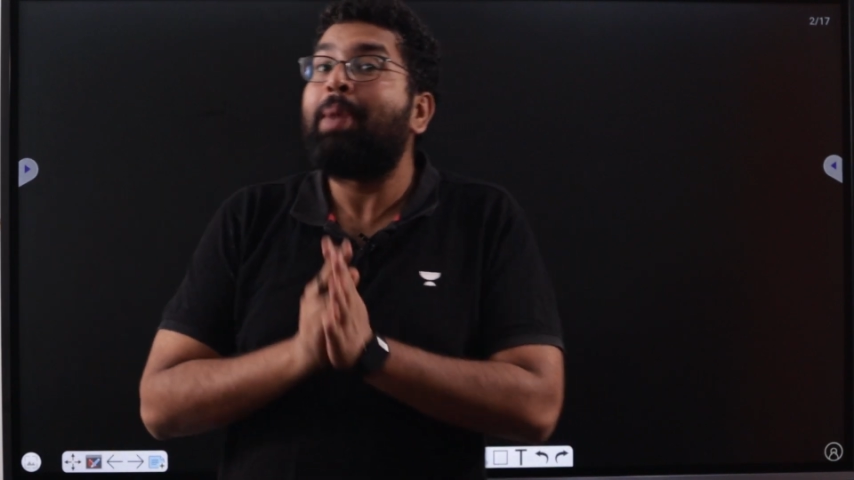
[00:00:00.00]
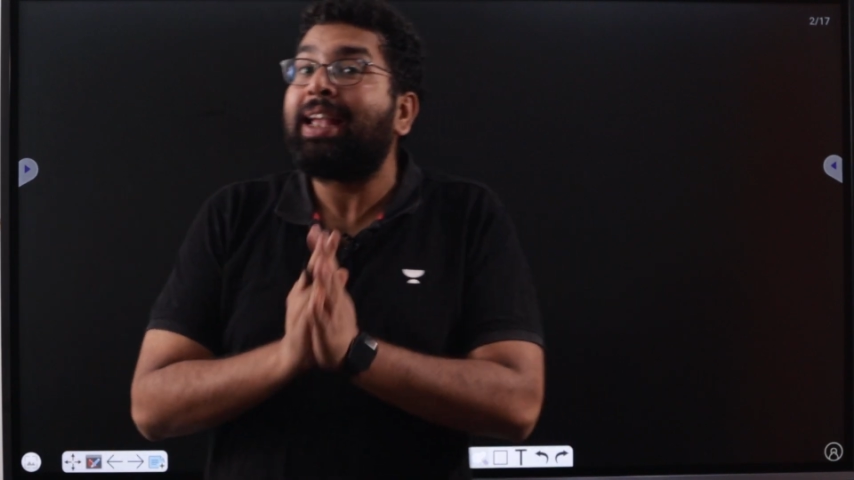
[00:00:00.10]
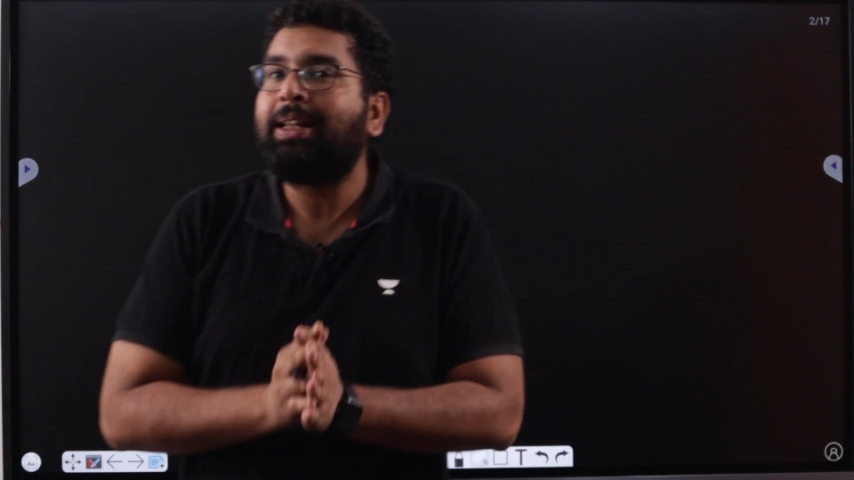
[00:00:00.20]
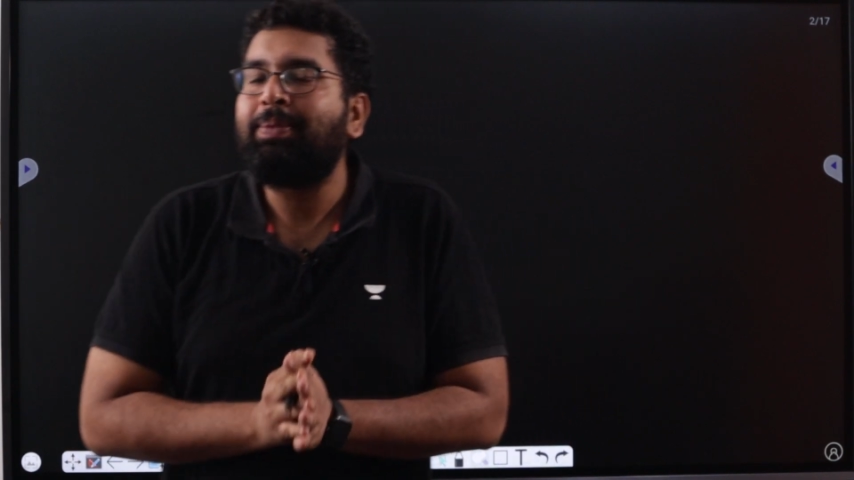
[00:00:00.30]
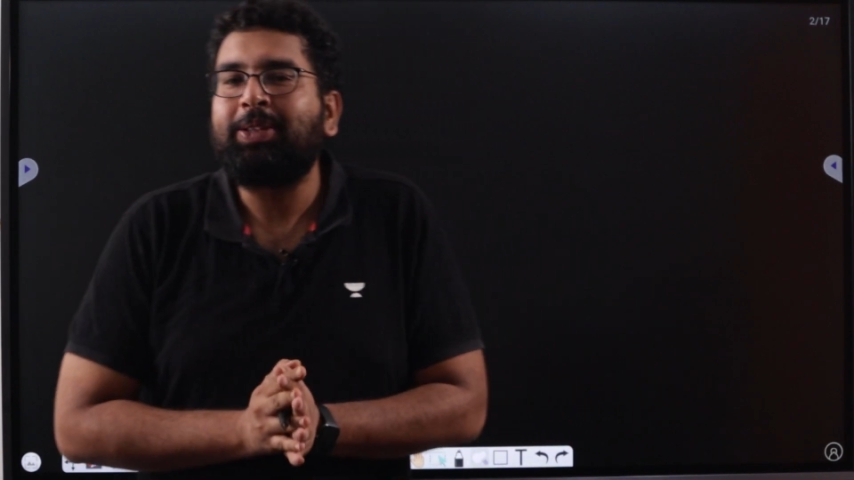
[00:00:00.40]
My
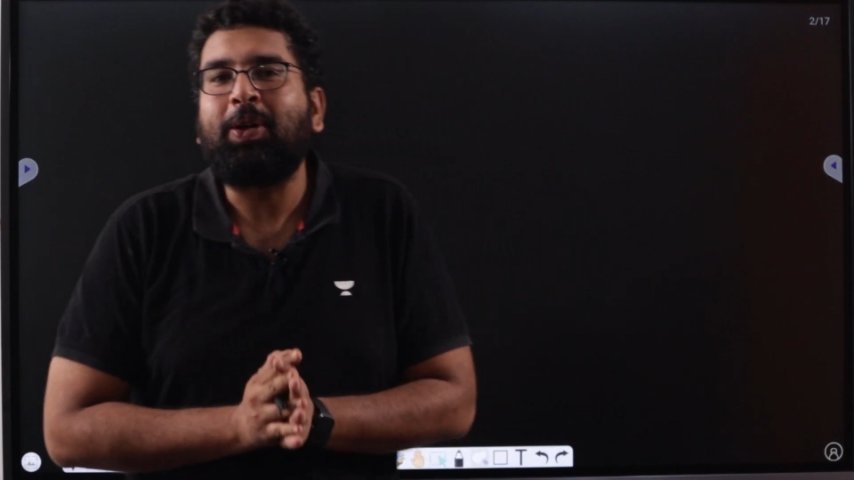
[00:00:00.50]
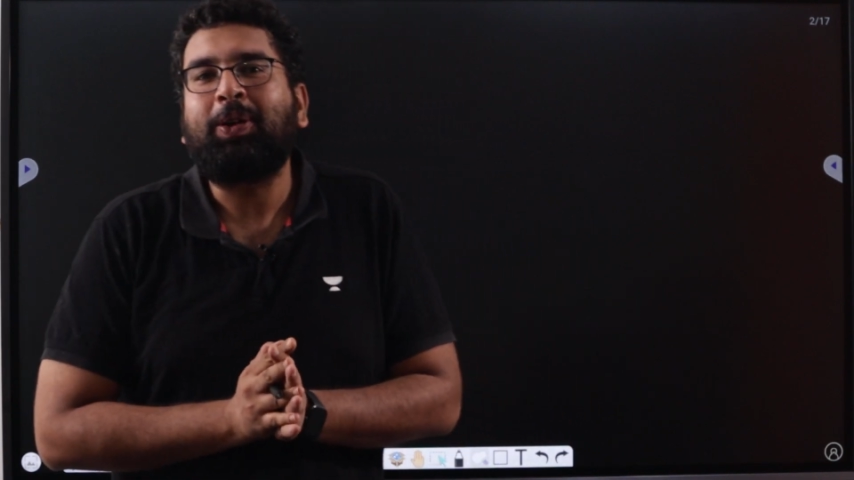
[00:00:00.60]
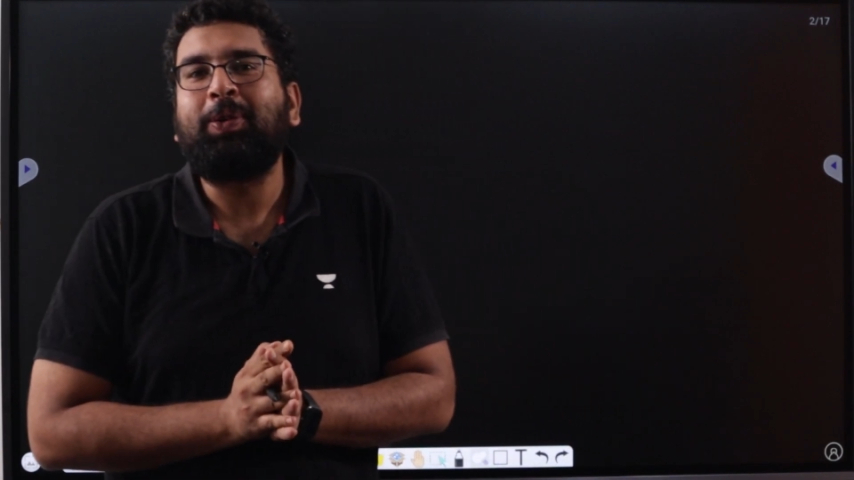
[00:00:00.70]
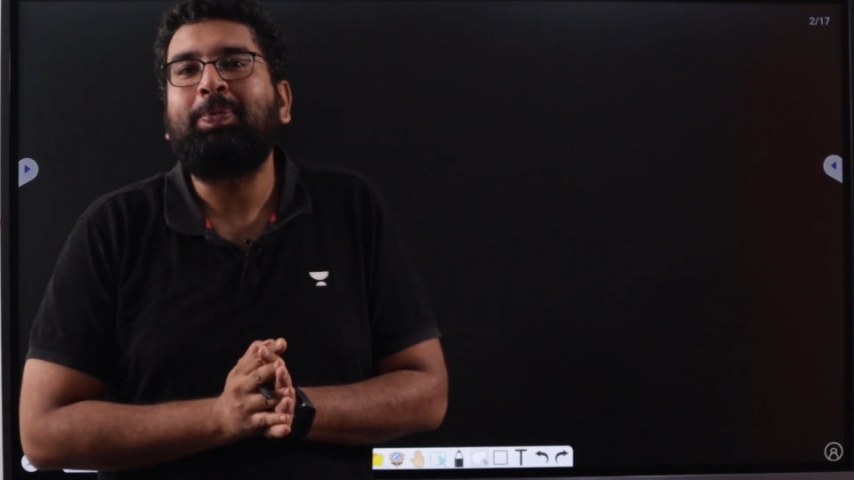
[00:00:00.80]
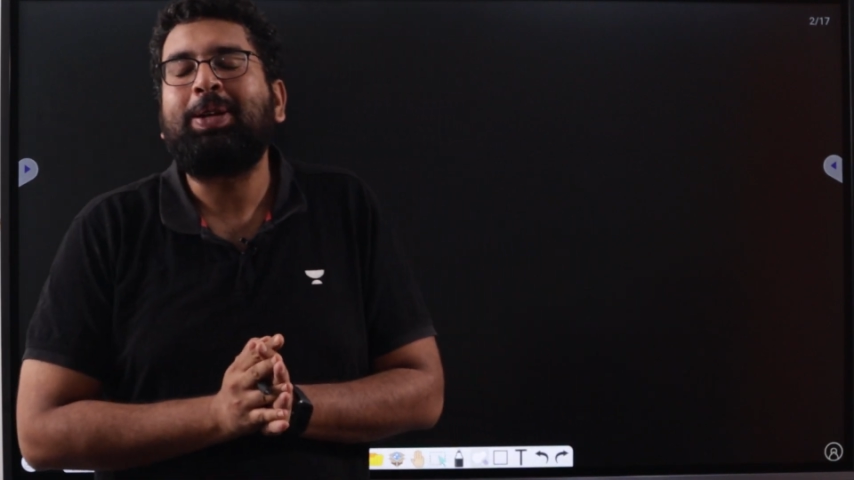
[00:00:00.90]
name is
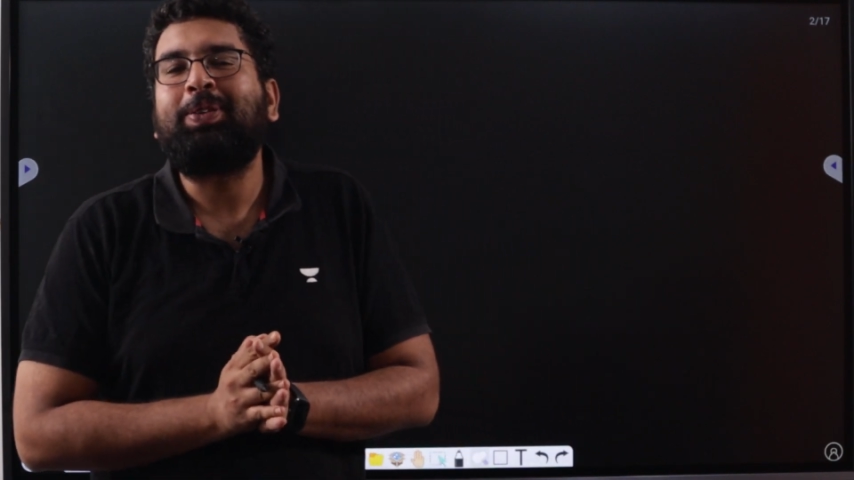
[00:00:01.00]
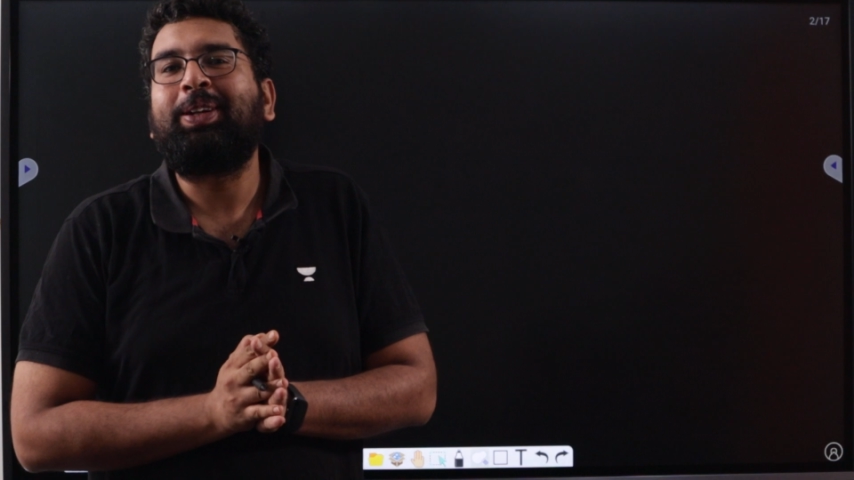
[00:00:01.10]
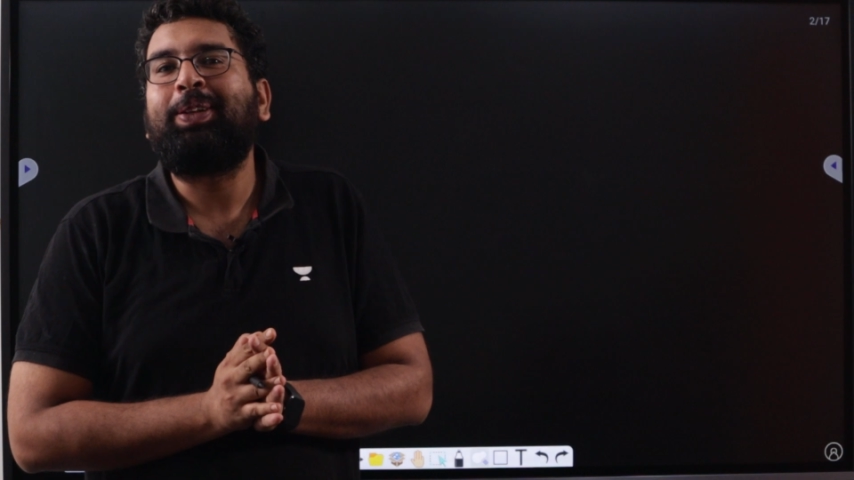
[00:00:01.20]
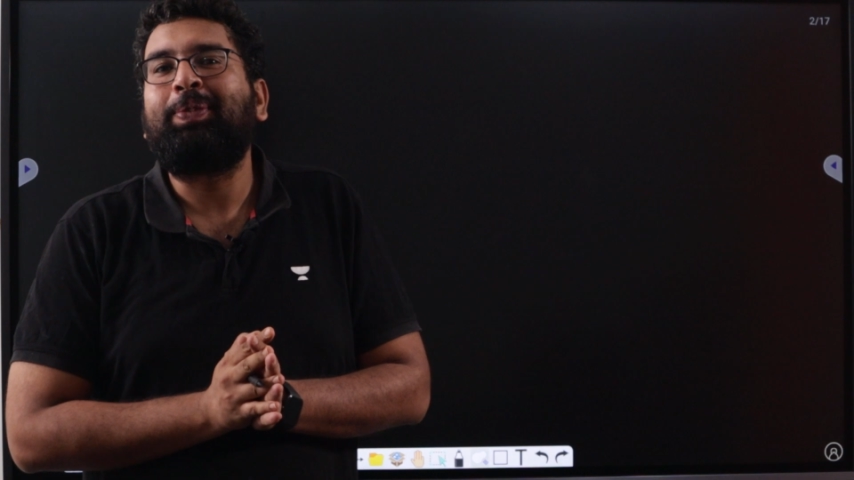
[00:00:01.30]
Dr. Uma Shankar